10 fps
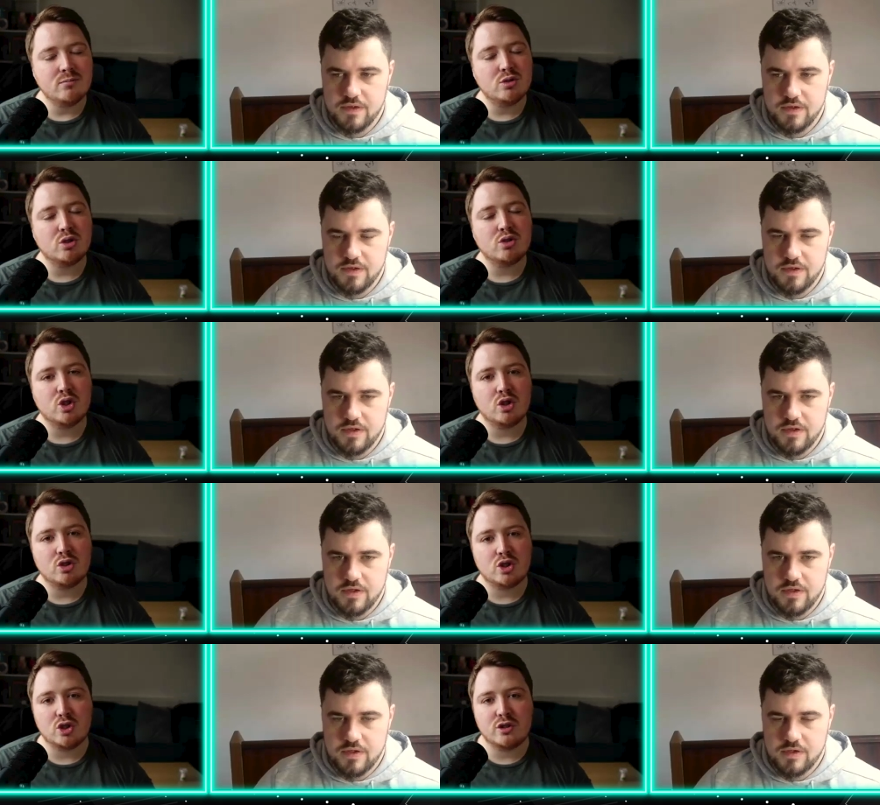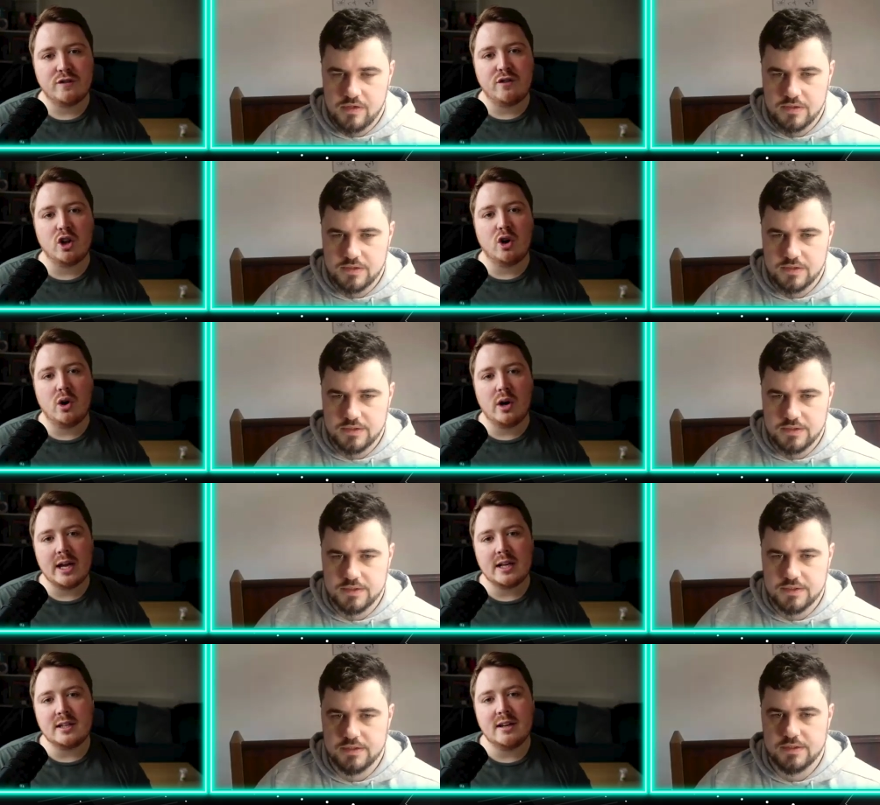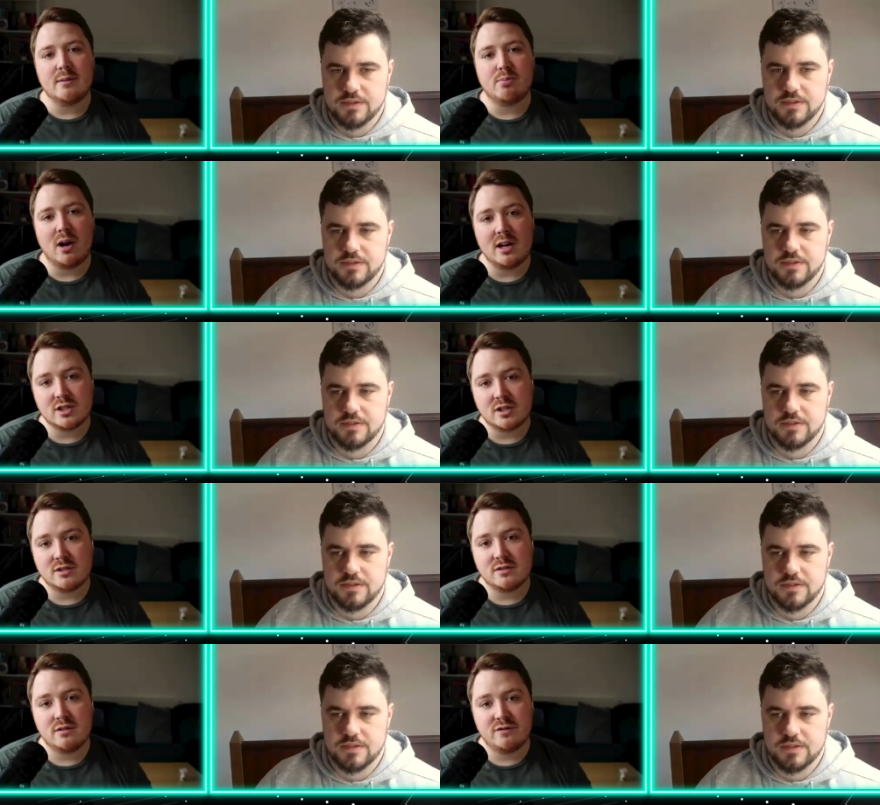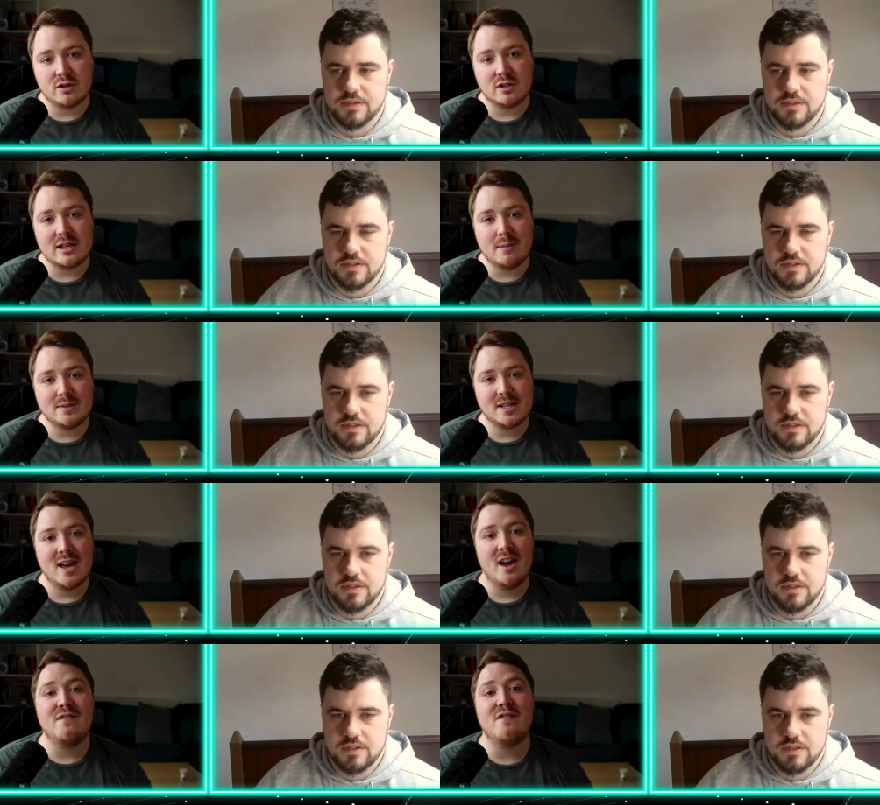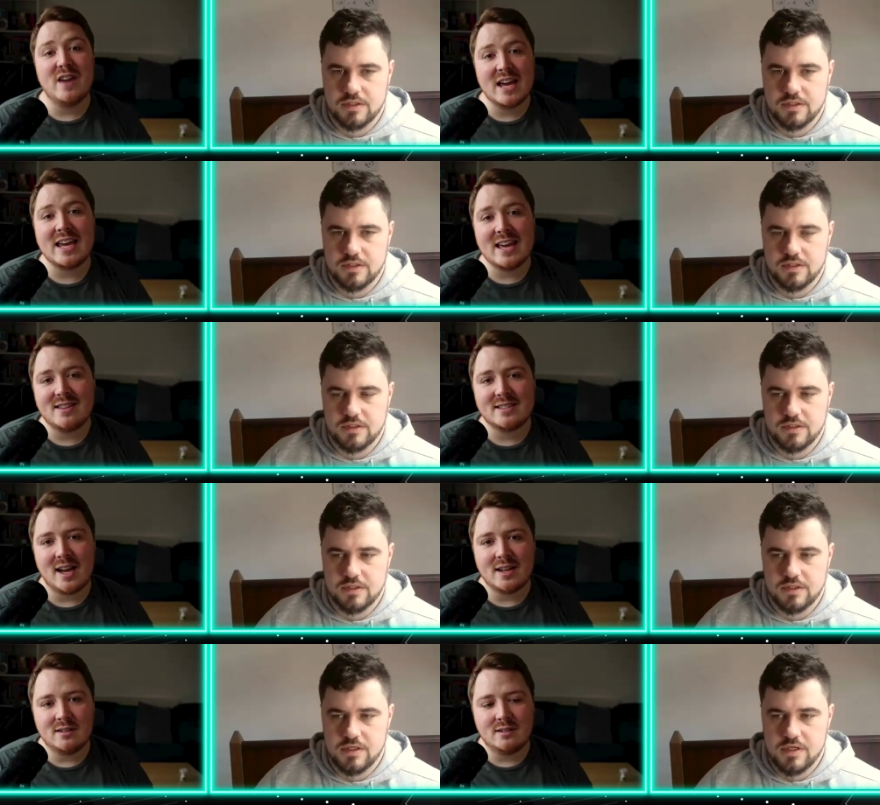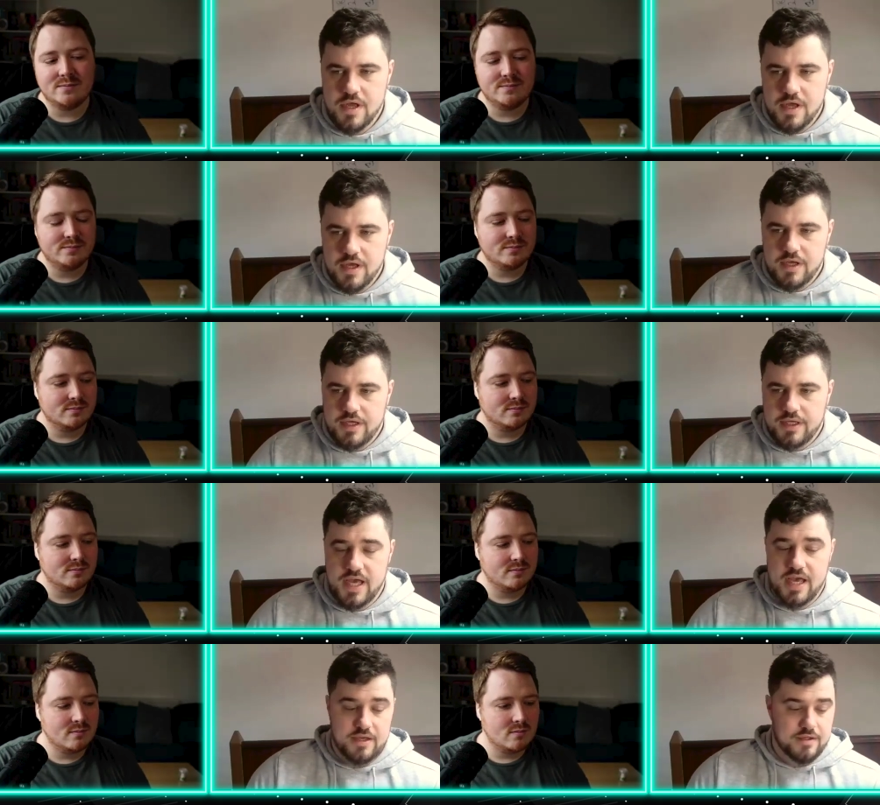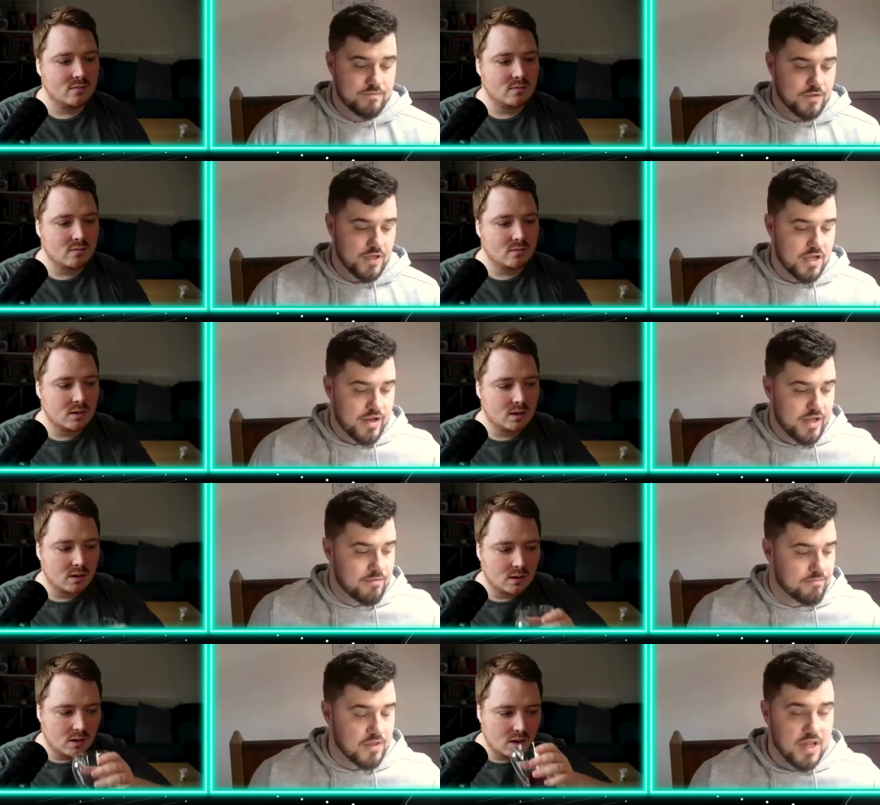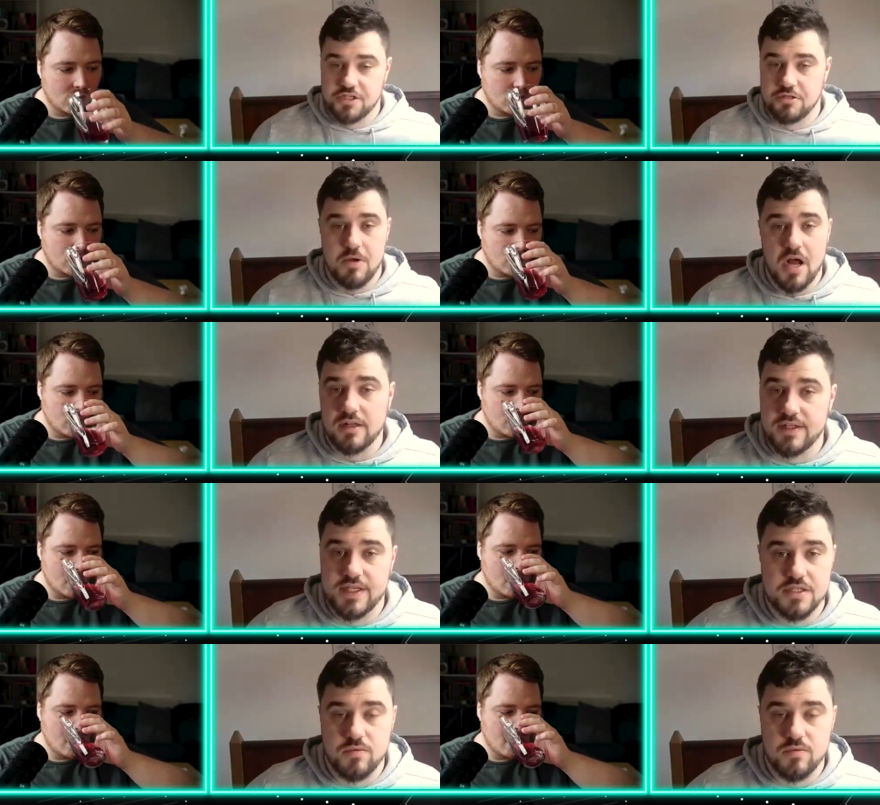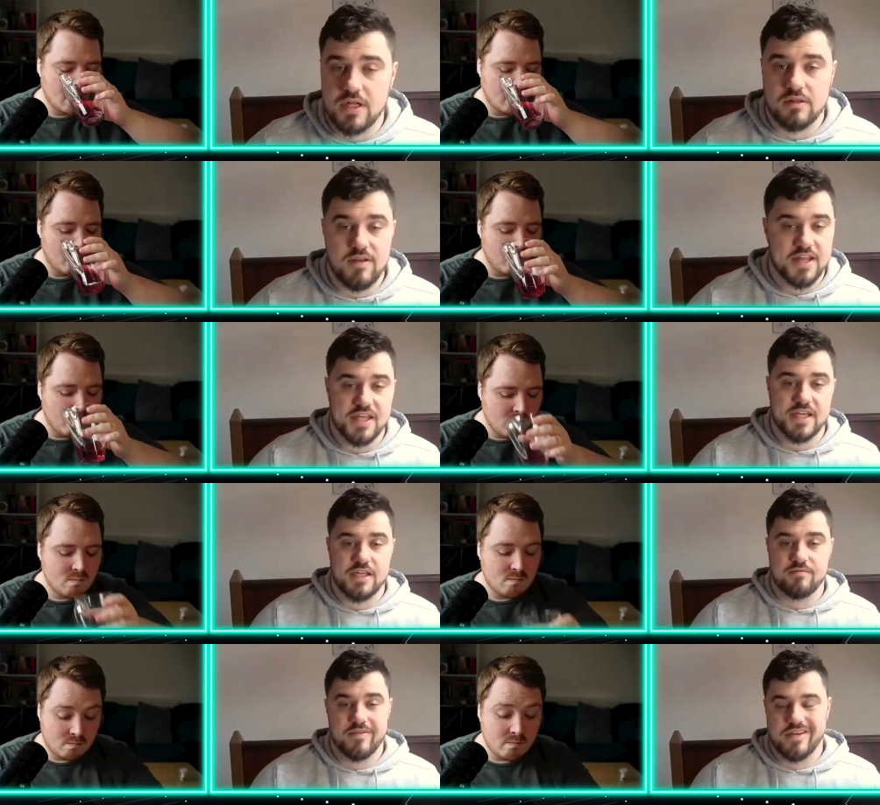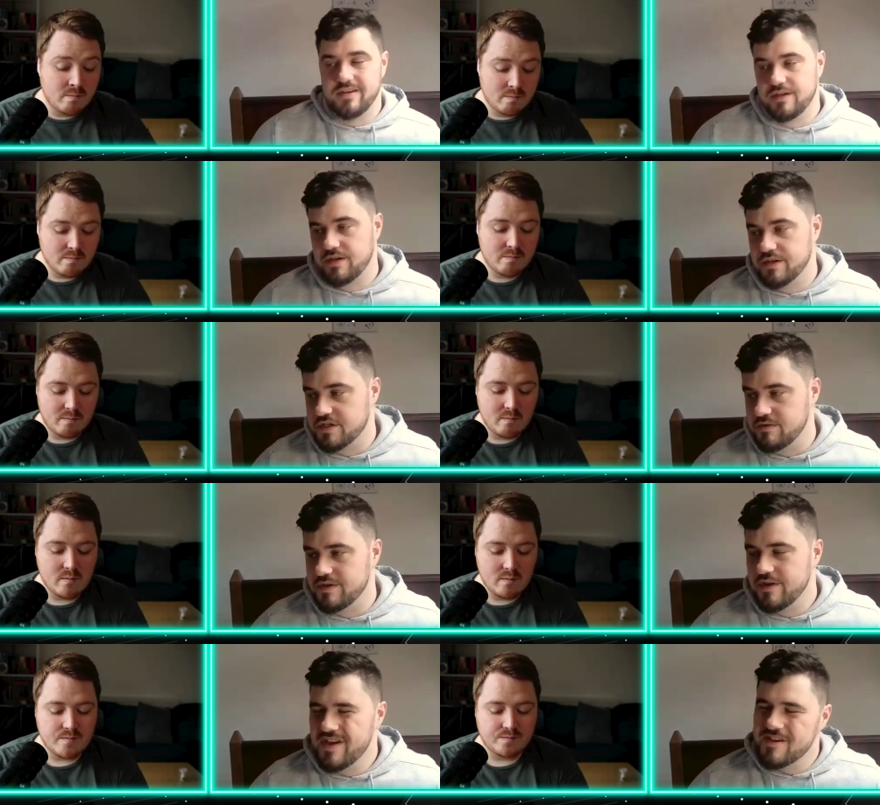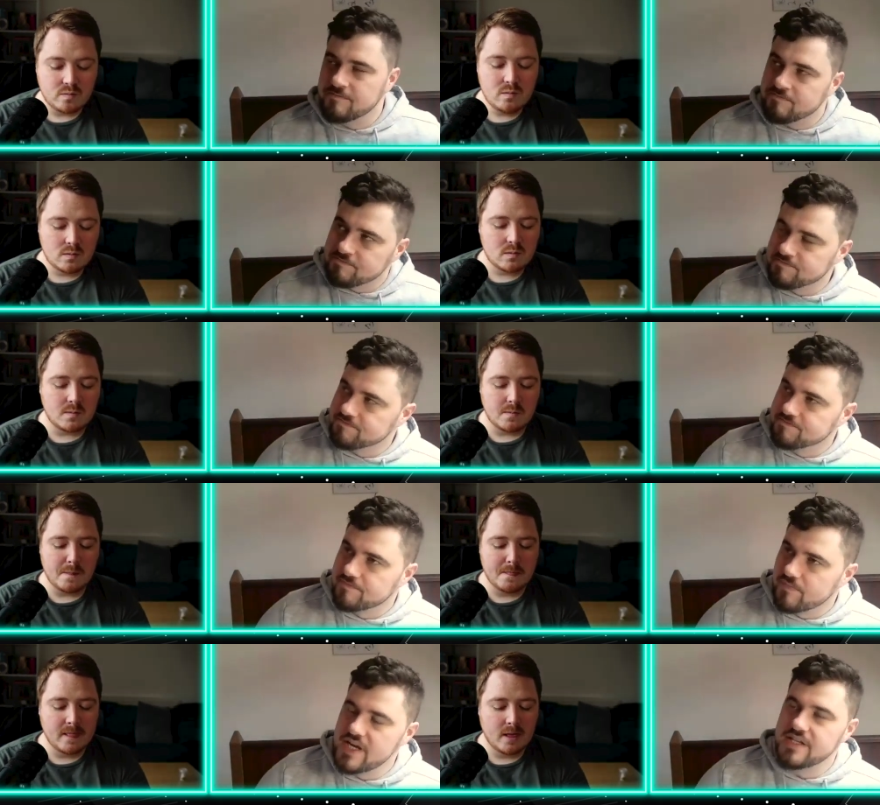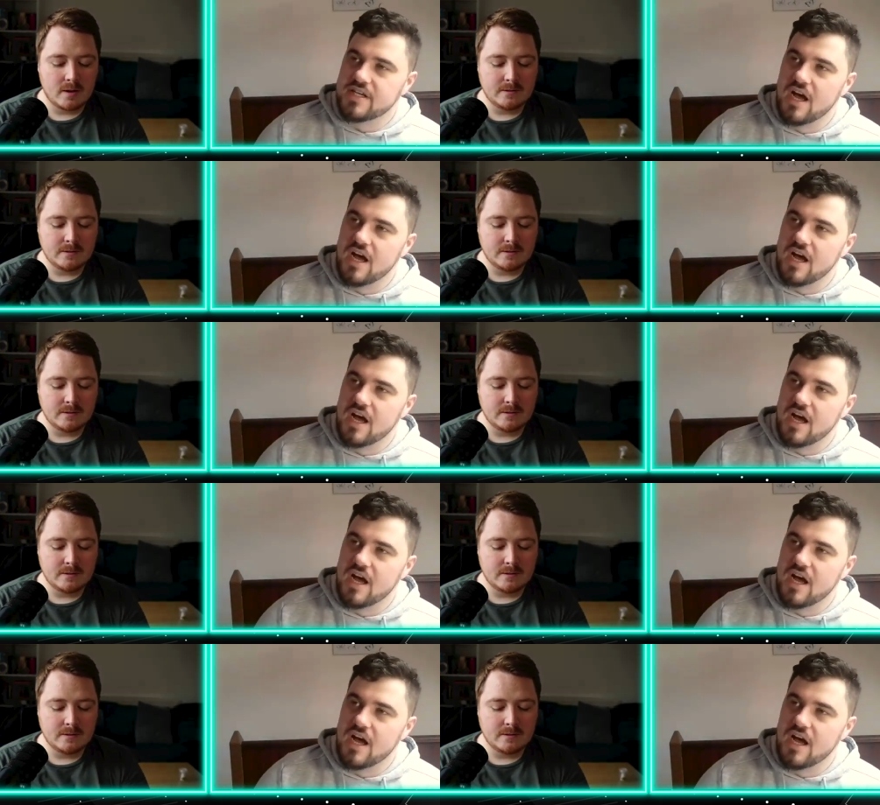Speaker 1: Jon Jones should follow in Jiri Prochazka's footsteps and vacate the title?
Speaker 2: Yeah, Jiri, like Jamal did as well. I think he mm. as soon it's